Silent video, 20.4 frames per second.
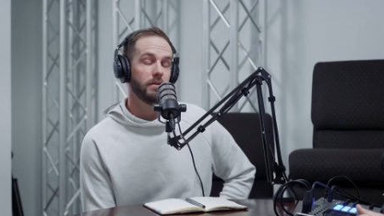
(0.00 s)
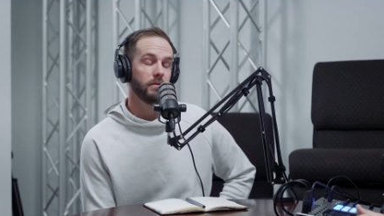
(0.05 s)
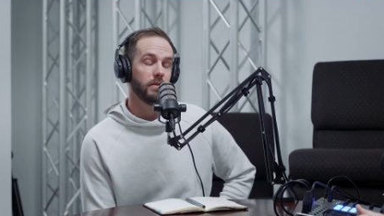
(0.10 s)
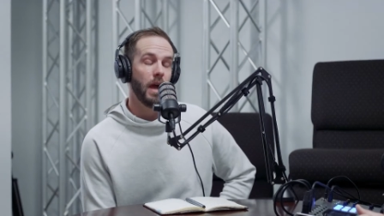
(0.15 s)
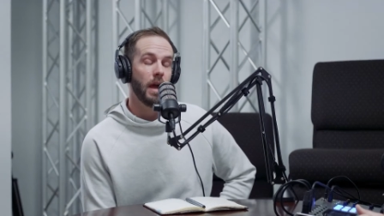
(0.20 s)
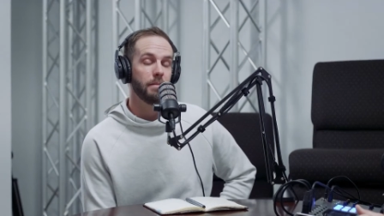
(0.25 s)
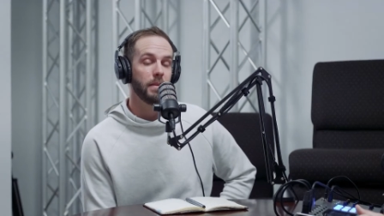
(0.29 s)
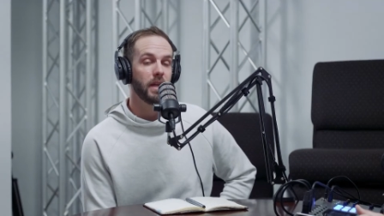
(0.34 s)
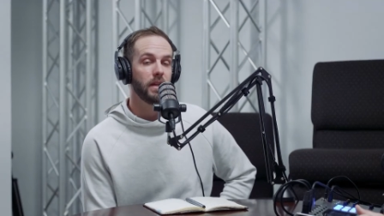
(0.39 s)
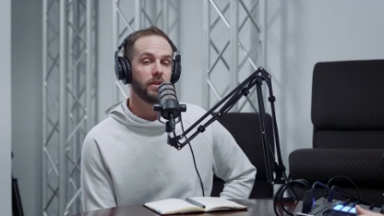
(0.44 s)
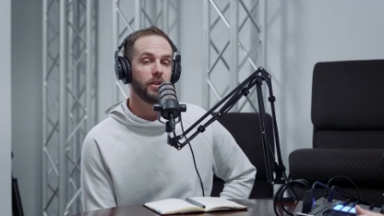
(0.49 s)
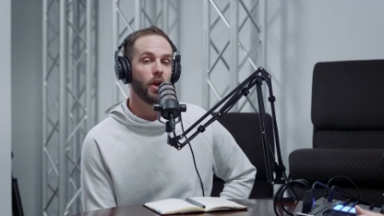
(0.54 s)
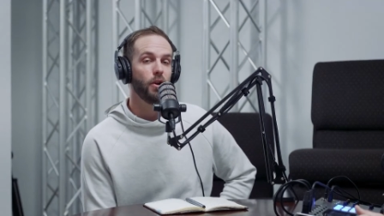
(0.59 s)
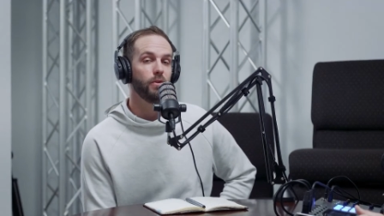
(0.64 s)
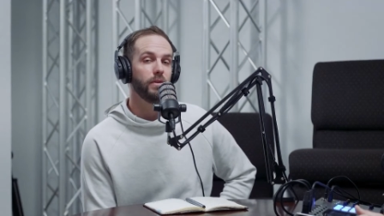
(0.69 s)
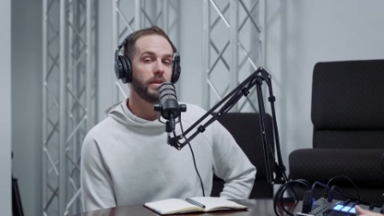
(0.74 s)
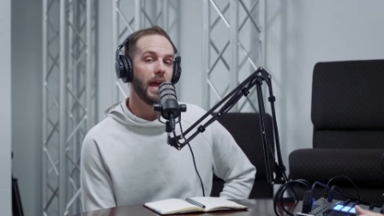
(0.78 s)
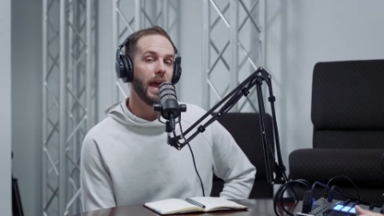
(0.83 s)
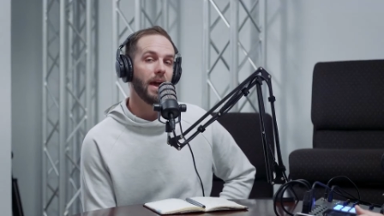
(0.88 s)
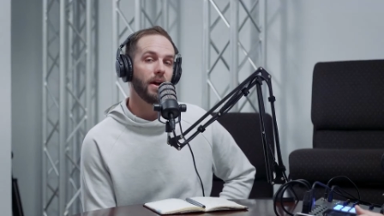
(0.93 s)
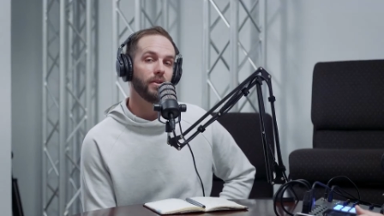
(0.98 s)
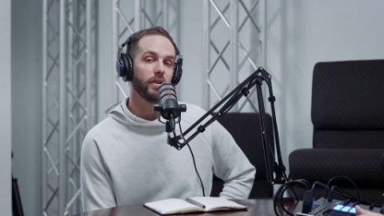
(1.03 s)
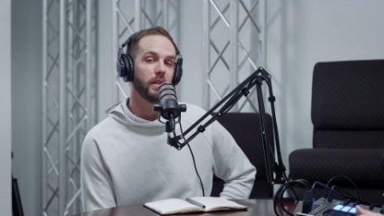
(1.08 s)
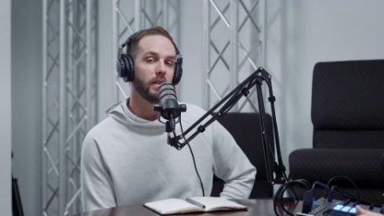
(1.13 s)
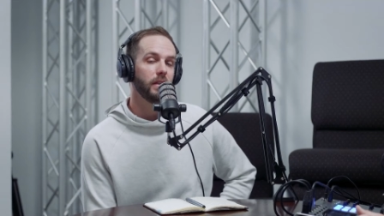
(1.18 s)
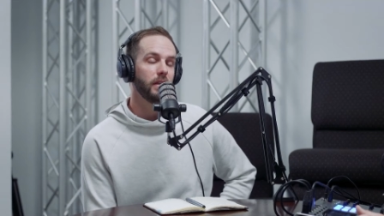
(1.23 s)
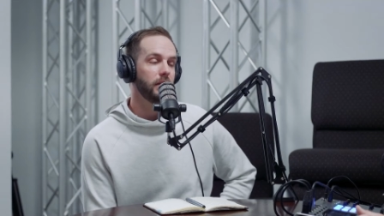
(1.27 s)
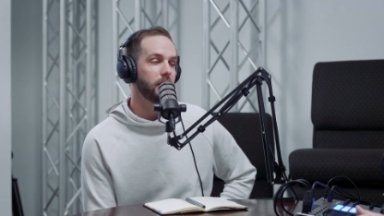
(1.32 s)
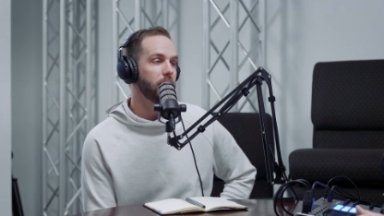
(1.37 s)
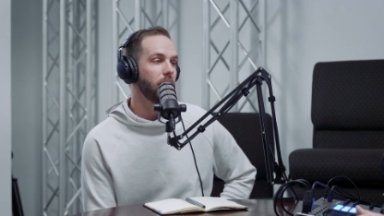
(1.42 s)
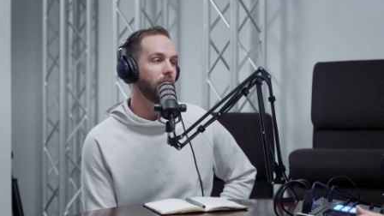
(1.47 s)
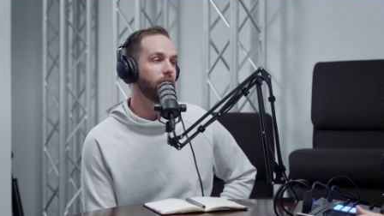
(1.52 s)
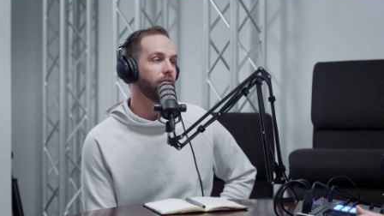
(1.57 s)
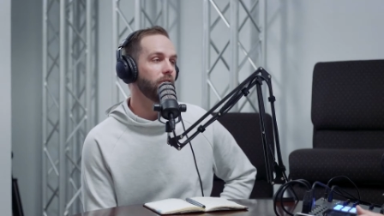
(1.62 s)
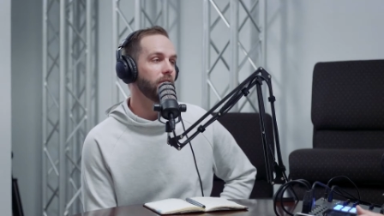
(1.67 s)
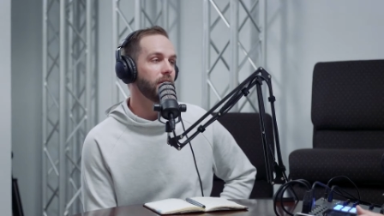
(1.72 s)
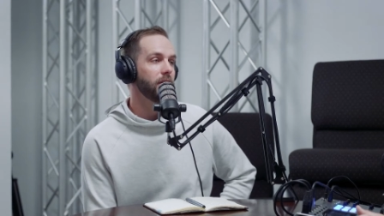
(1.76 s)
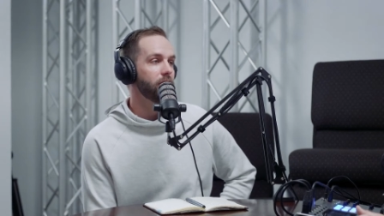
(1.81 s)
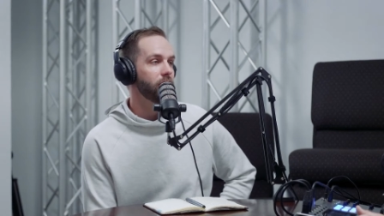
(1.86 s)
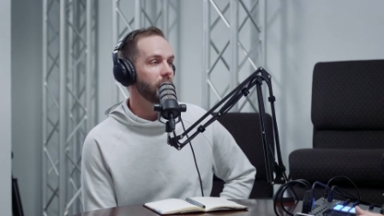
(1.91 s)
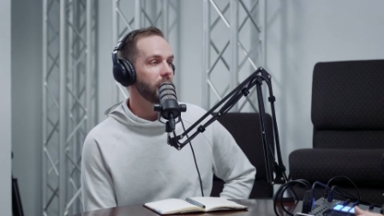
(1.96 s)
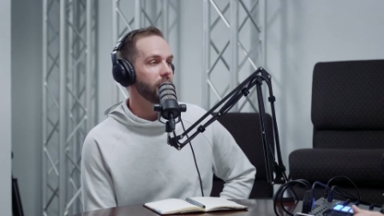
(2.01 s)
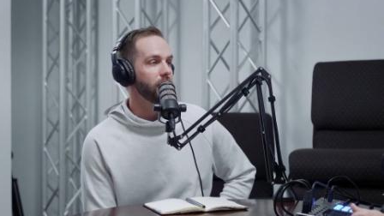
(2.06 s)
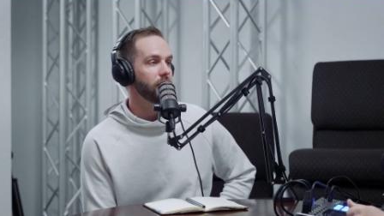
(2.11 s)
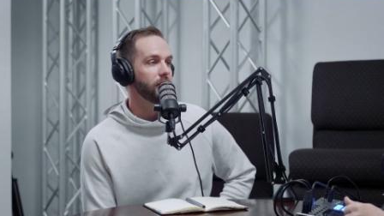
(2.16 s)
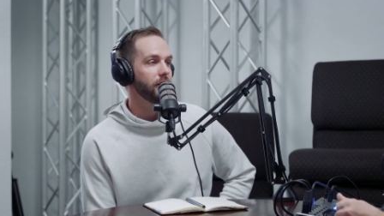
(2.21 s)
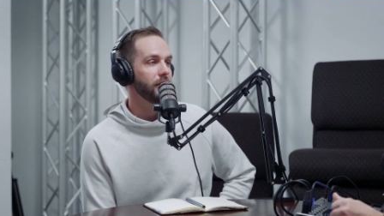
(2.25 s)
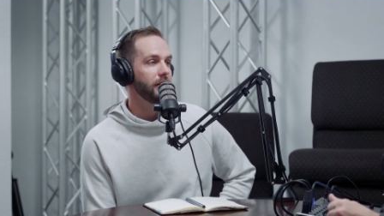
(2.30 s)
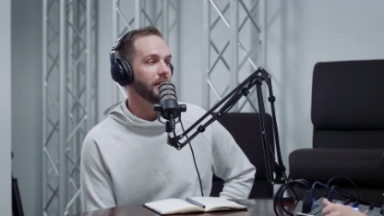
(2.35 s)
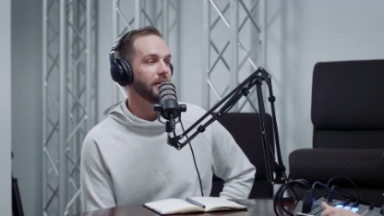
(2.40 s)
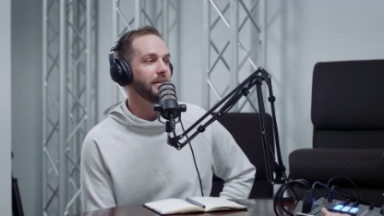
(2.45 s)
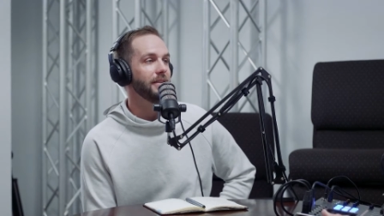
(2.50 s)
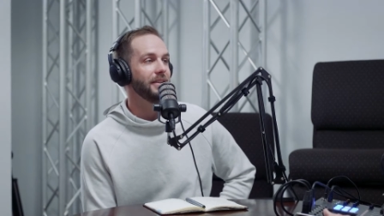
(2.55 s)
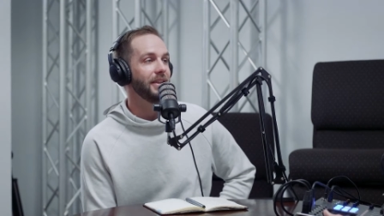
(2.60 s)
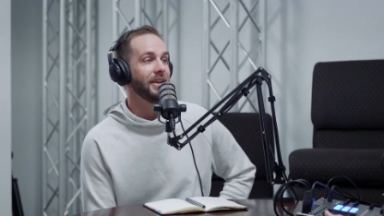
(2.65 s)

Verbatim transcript: I mean, no doubt, it, it definitely changes the.